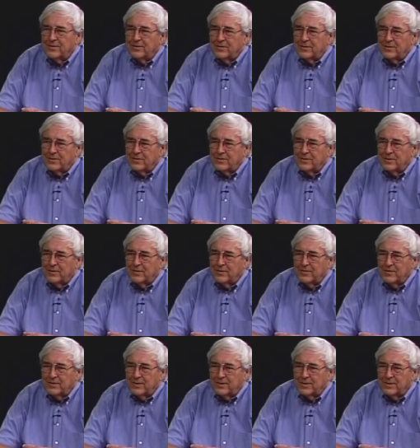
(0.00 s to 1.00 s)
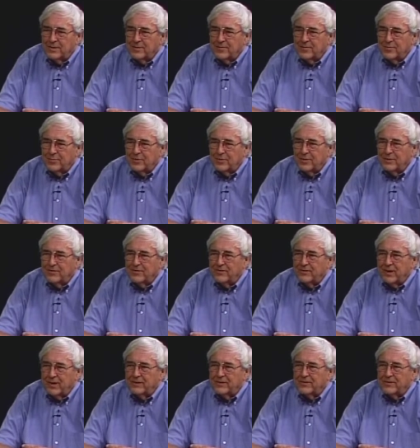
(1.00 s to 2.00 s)
Was, he was on the board of
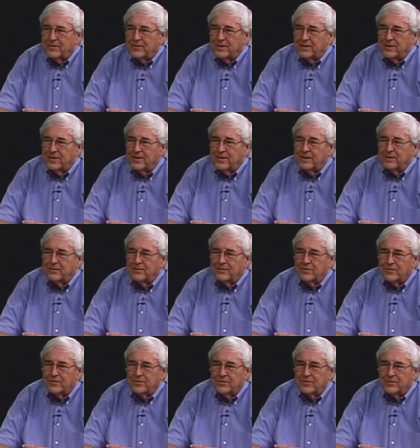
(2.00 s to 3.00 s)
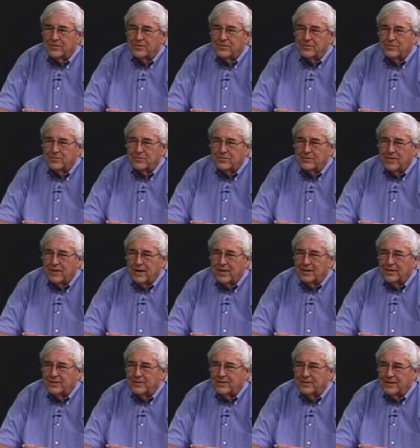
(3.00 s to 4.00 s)
directors there, and that was the first
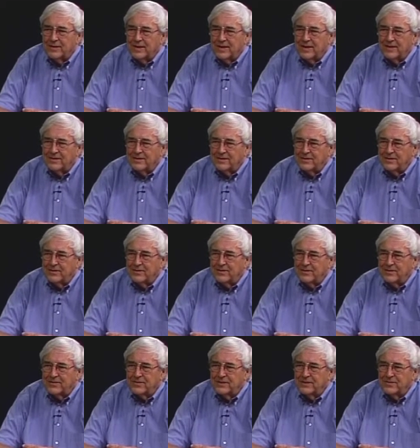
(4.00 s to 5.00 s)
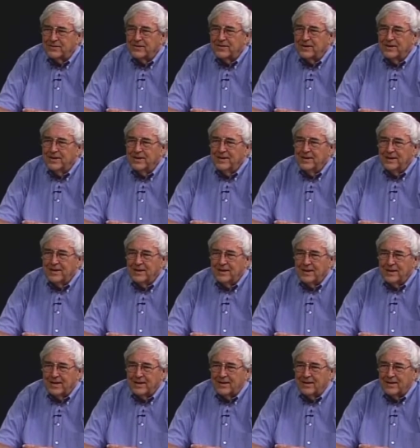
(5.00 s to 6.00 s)
college in the 1860s
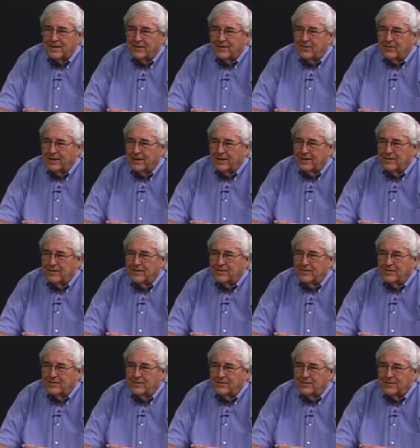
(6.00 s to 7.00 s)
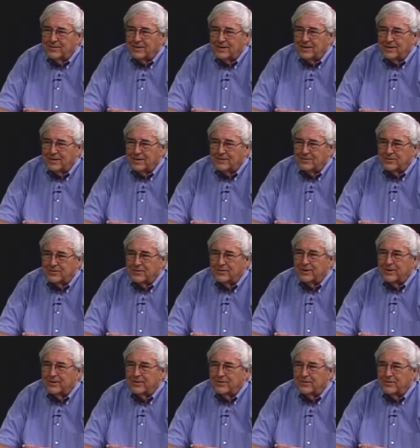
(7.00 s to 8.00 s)
that uh, granted uh,
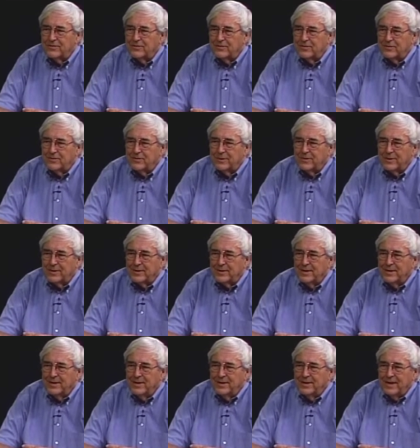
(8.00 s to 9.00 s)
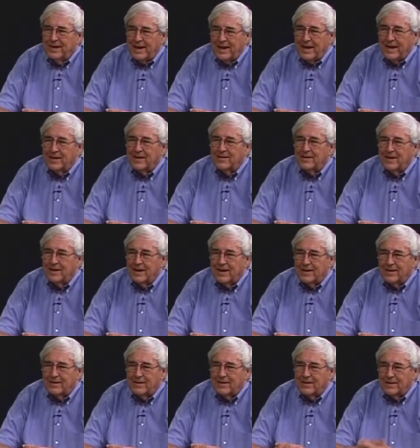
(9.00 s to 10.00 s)
degrees to women and had
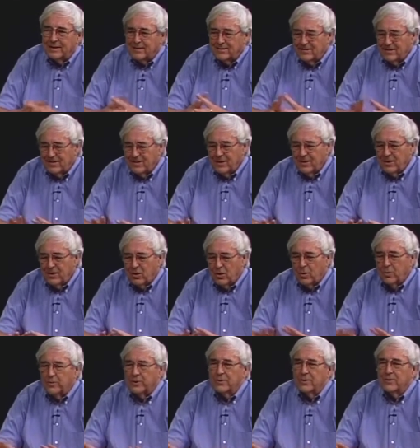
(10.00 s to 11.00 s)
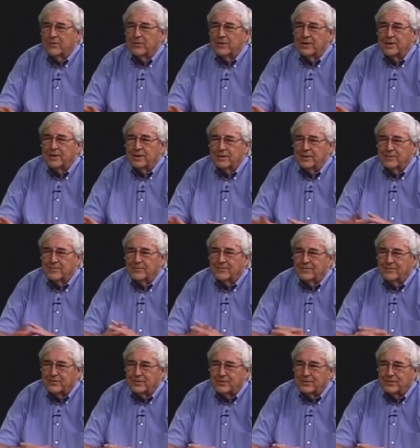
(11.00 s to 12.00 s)
an open curriculum.
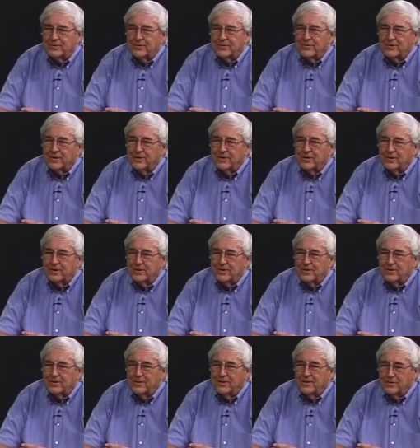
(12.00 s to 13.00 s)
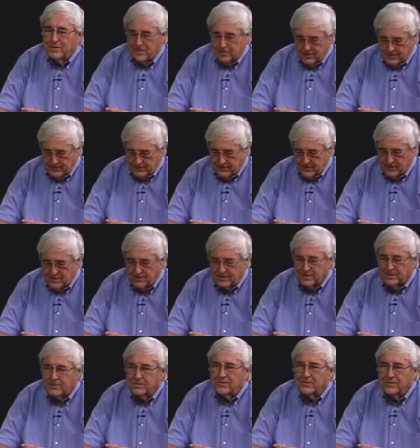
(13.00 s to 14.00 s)
was it was a co-ed totally school? It was, it was a co-ed
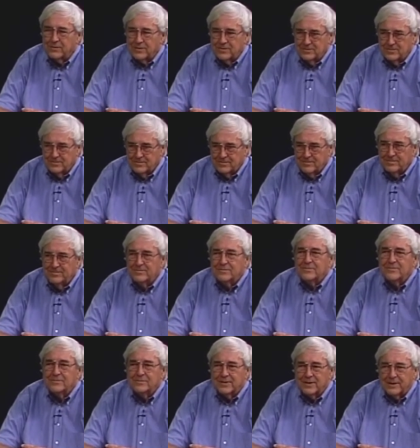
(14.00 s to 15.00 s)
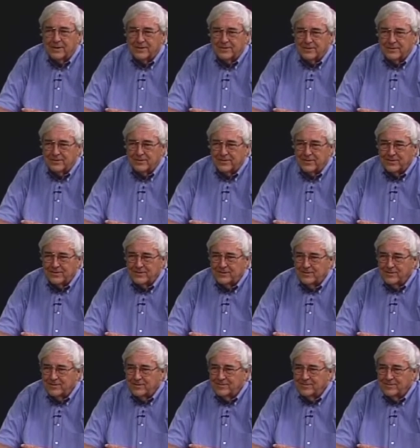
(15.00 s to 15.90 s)
co school. Co-ed in, in 1860